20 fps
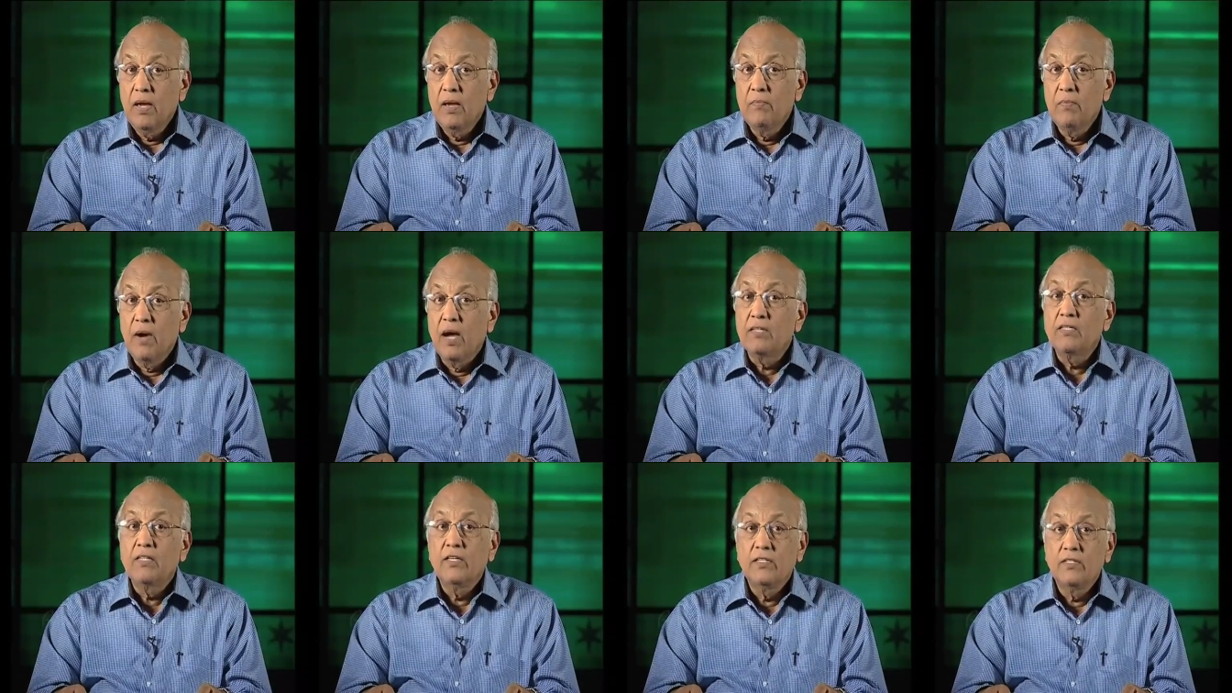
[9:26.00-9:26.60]
pick
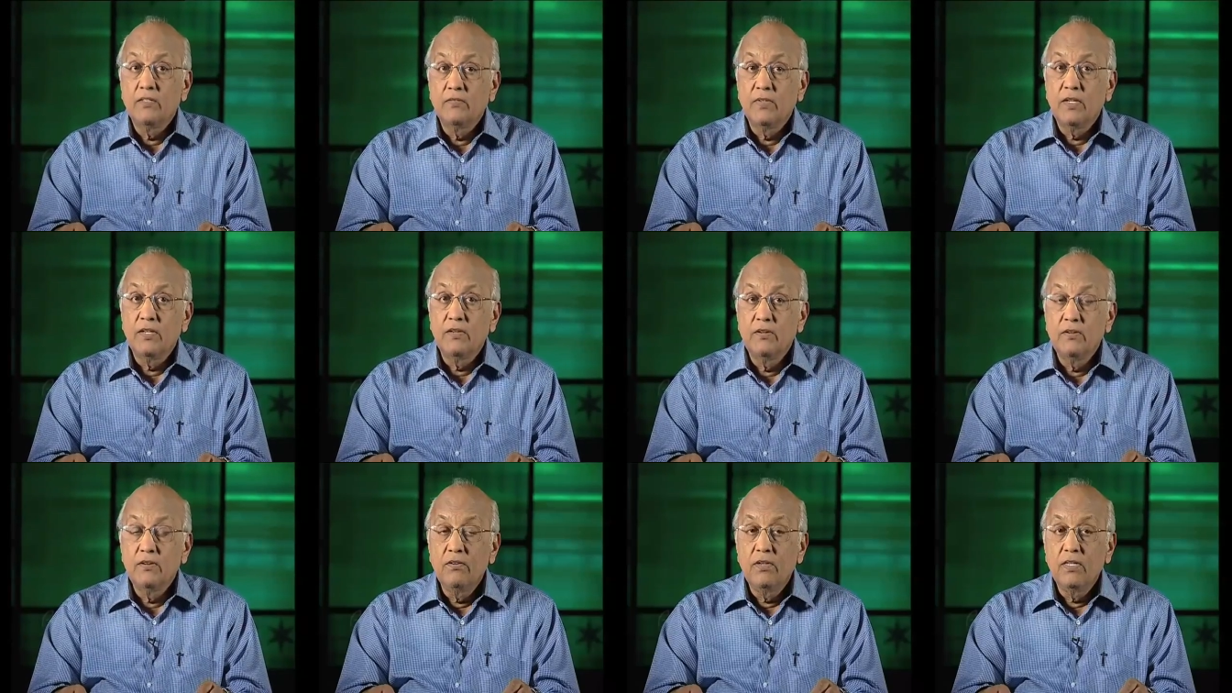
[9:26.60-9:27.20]
baskets of
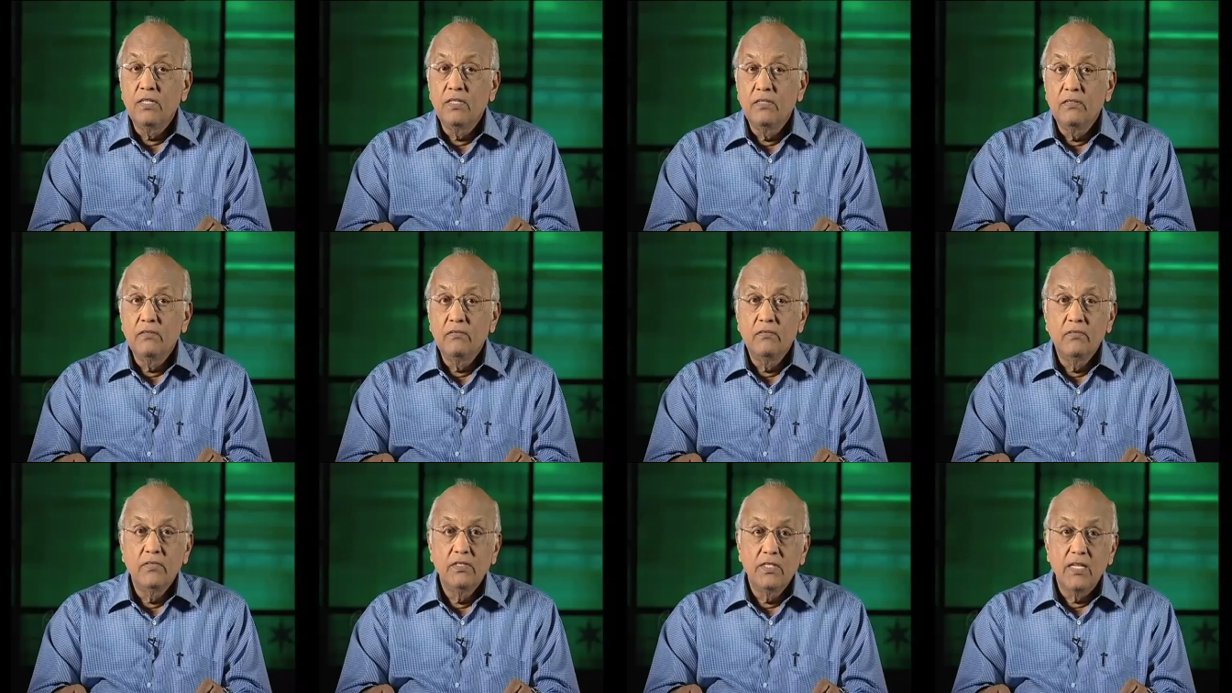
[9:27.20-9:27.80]
it to go and
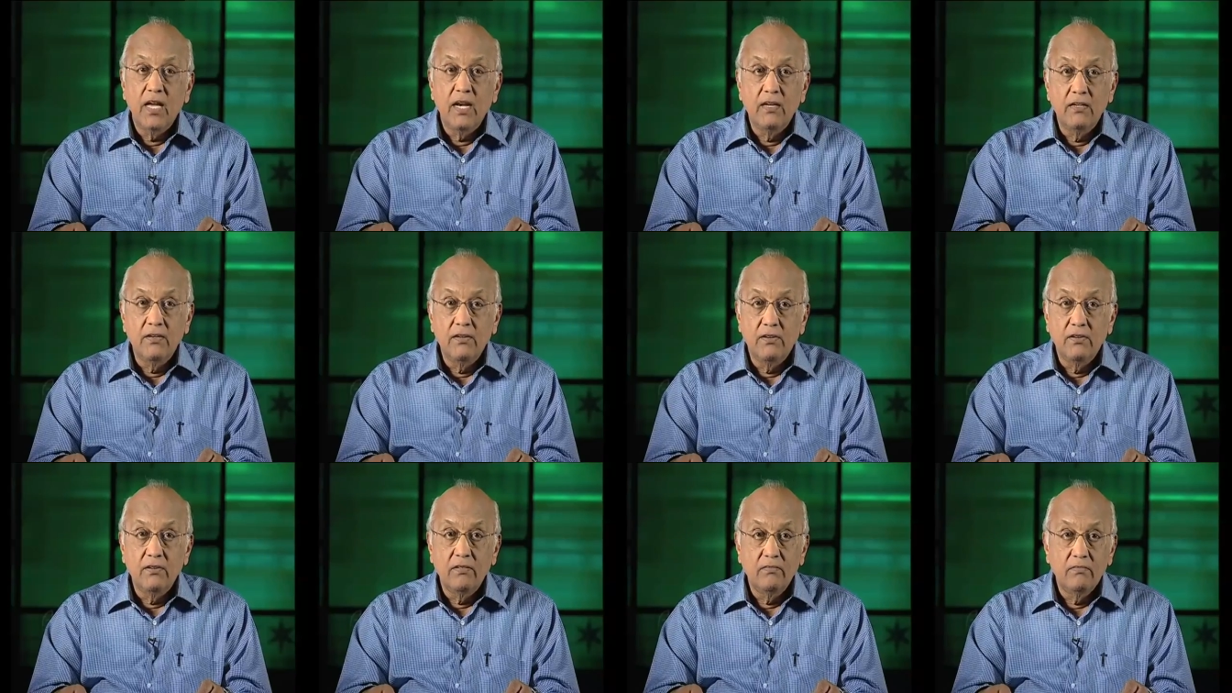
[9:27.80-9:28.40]
sell
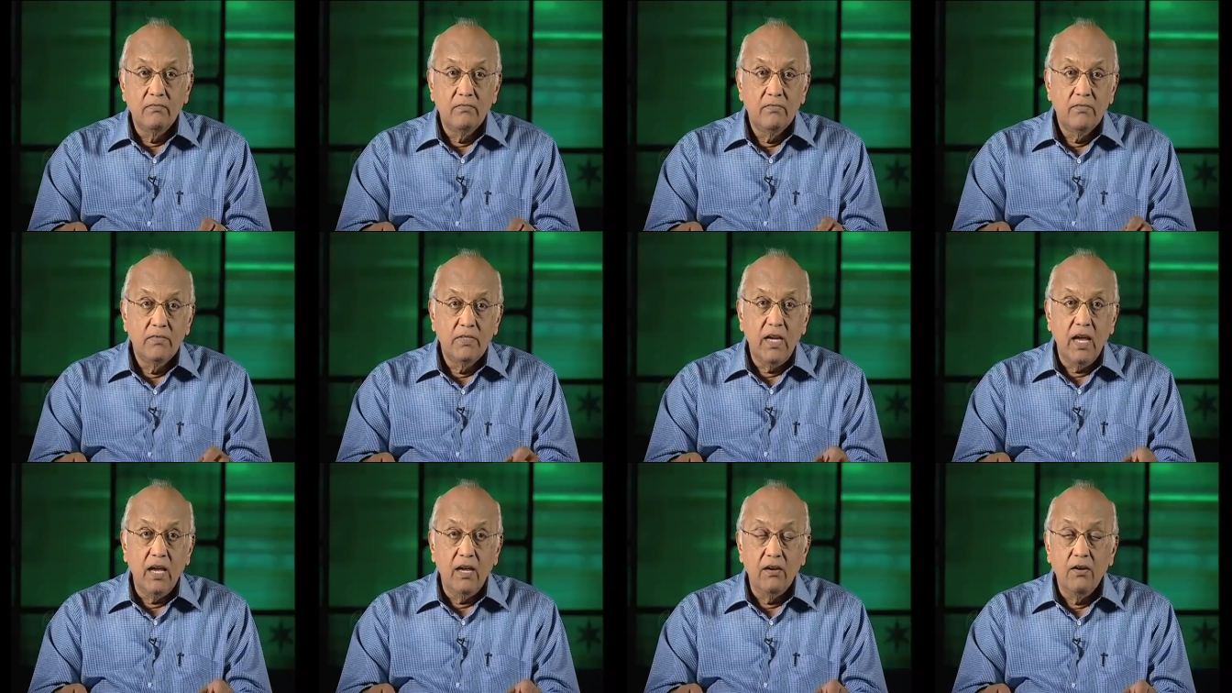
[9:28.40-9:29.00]
it or
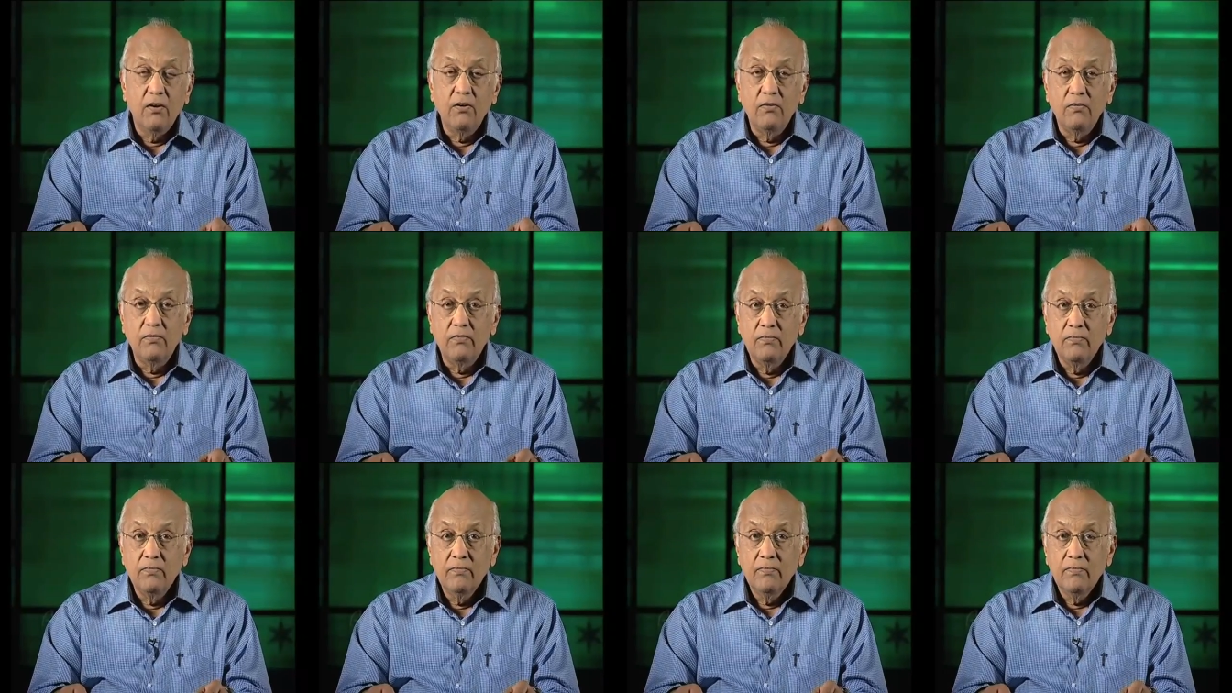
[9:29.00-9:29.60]
take it
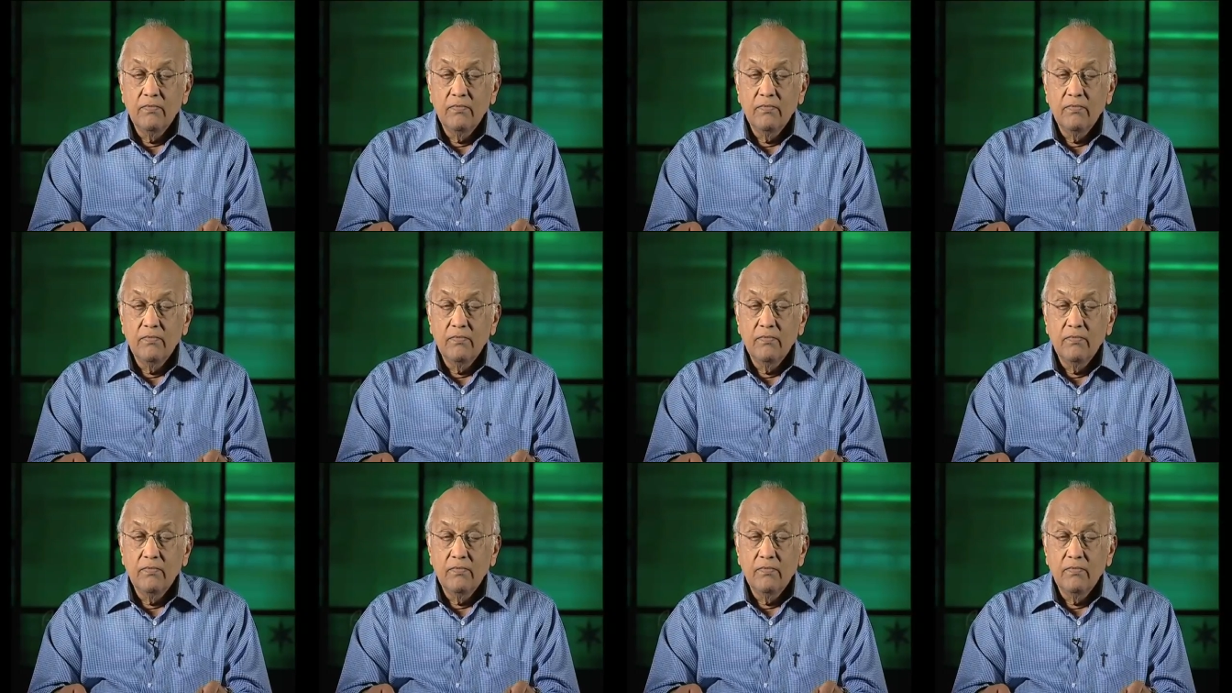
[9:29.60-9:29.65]
home.